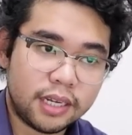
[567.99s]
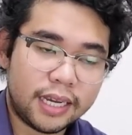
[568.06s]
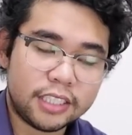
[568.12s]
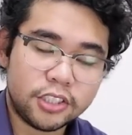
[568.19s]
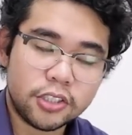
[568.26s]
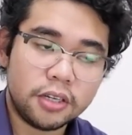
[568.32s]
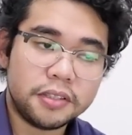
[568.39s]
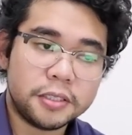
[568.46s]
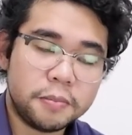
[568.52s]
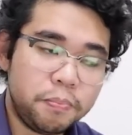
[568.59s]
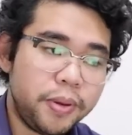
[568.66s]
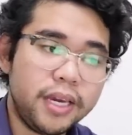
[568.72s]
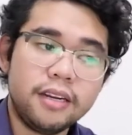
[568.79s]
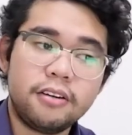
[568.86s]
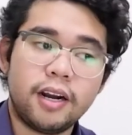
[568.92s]
I saw this
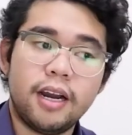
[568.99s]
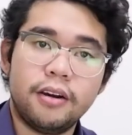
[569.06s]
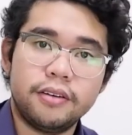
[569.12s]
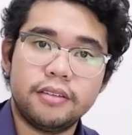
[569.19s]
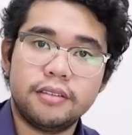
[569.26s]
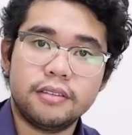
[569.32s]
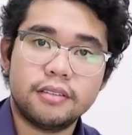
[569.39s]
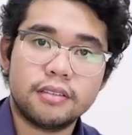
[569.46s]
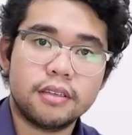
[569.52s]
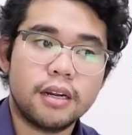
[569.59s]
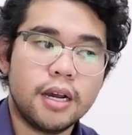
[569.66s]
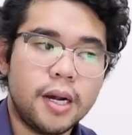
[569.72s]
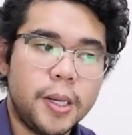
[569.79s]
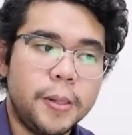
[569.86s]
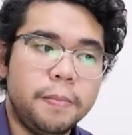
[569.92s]
big crowd,
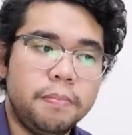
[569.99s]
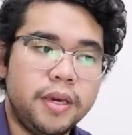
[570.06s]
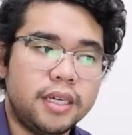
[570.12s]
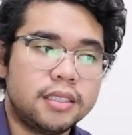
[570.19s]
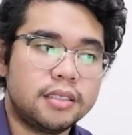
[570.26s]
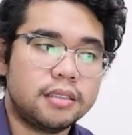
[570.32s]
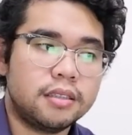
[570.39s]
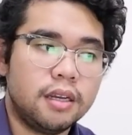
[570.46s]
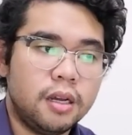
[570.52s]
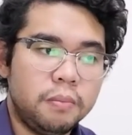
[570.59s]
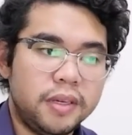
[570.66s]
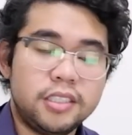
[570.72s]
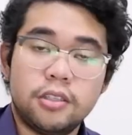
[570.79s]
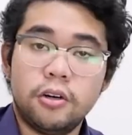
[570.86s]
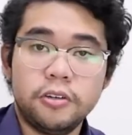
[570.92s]
mixed
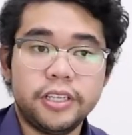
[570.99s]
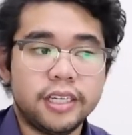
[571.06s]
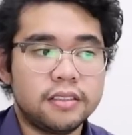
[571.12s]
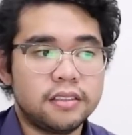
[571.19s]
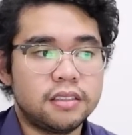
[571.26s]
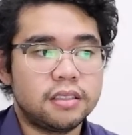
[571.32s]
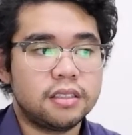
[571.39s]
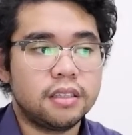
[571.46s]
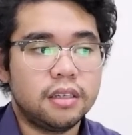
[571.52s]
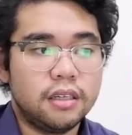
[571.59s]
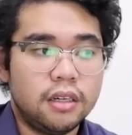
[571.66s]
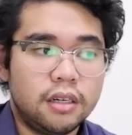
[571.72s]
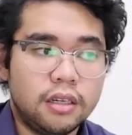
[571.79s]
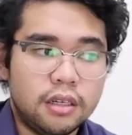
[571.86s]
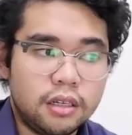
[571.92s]
audience,
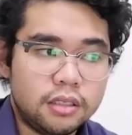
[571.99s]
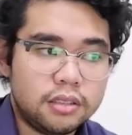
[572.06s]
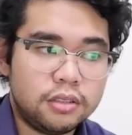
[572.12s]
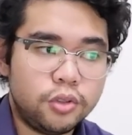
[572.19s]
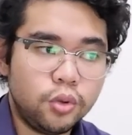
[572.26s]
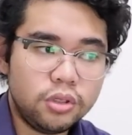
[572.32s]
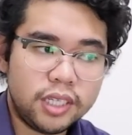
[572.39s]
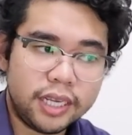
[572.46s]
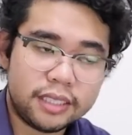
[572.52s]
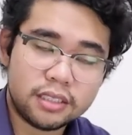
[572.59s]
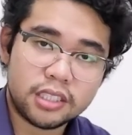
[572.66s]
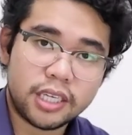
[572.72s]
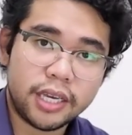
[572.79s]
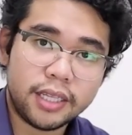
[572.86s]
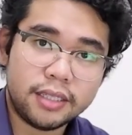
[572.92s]

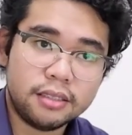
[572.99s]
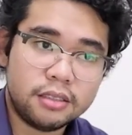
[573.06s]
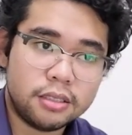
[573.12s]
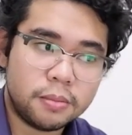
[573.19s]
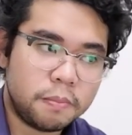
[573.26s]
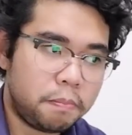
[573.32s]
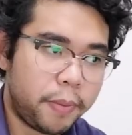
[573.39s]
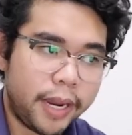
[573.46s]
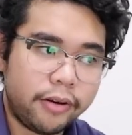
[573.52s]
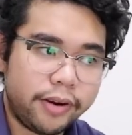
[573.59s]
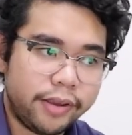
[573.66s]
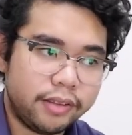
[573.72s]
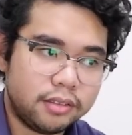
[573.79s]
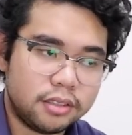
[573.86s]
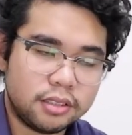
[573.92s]
students, kids,
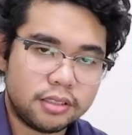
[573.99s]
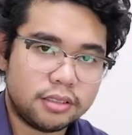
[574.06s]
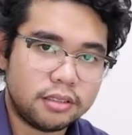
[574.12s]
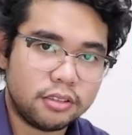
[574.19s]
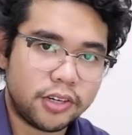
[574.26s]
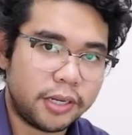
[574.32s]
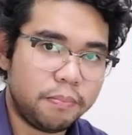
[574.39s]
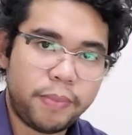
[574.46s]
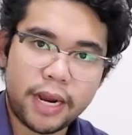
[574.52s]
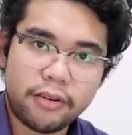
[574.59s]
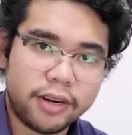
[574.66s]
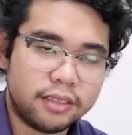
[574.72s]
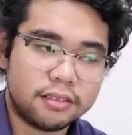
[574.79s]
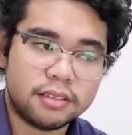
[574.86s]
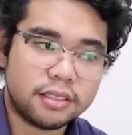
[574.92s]
parents,
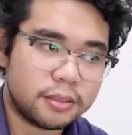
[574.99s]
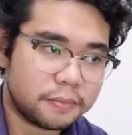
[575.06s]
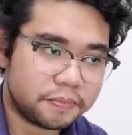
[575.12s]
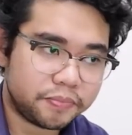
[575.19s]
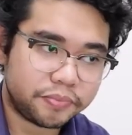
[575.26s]
grandparents.